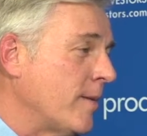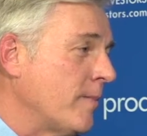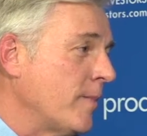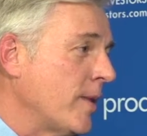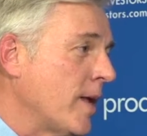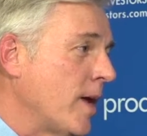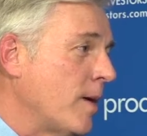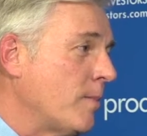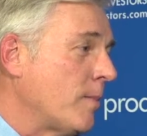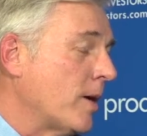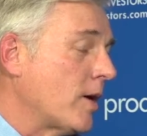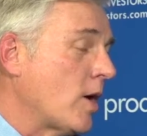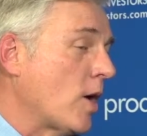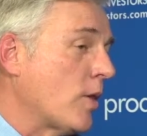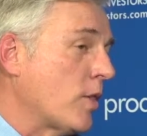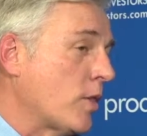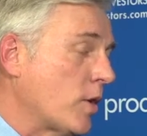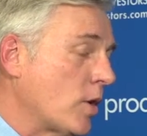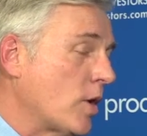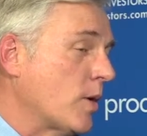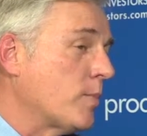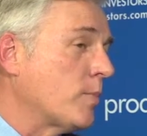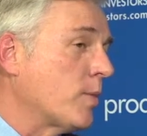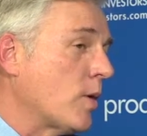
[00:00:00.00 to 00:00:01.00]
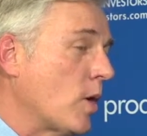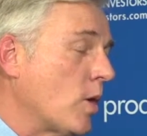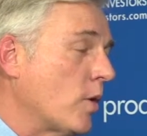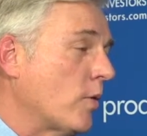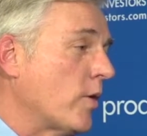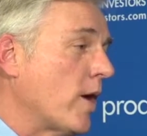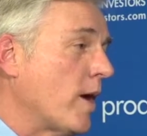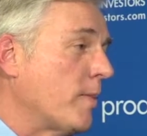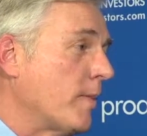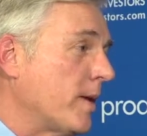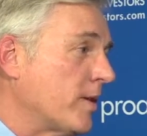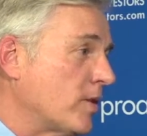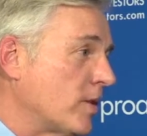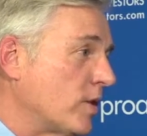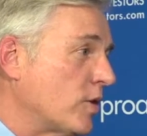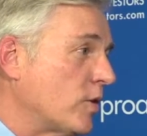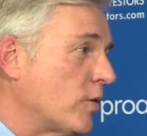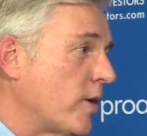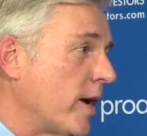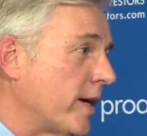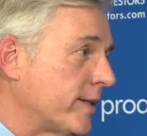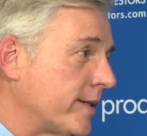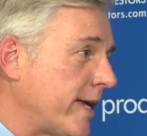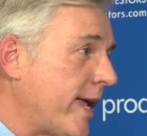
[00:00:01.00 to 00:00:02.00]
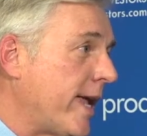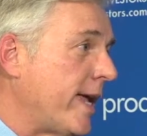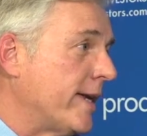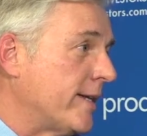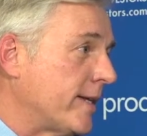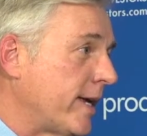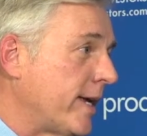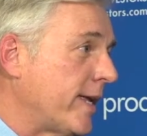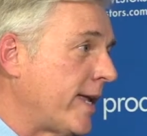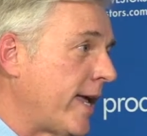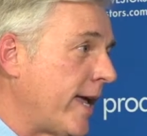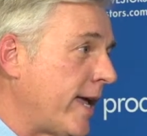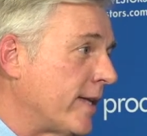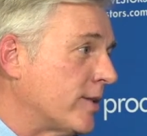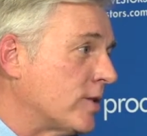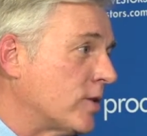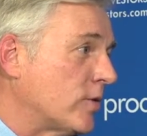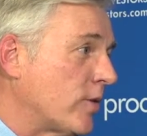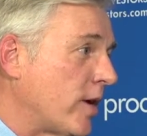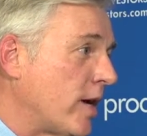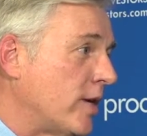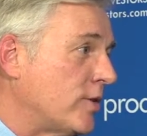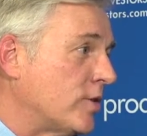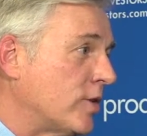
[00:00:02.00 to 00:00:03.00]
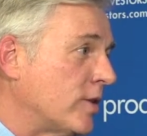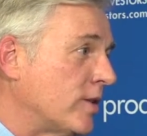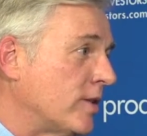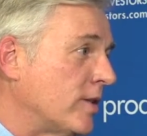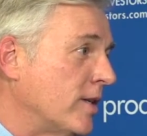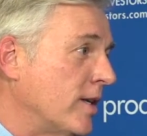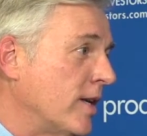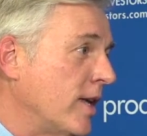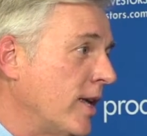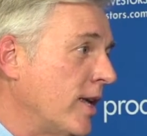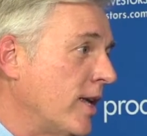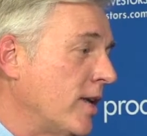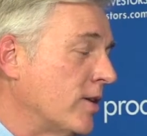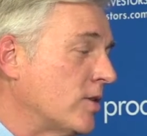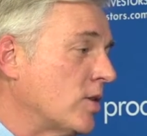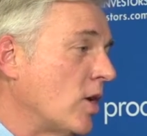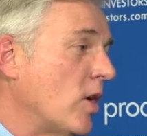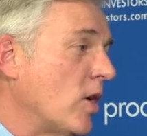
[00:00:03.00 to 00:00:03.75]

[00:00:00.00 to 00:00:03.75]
But our third program as a direct anti-cancer agent is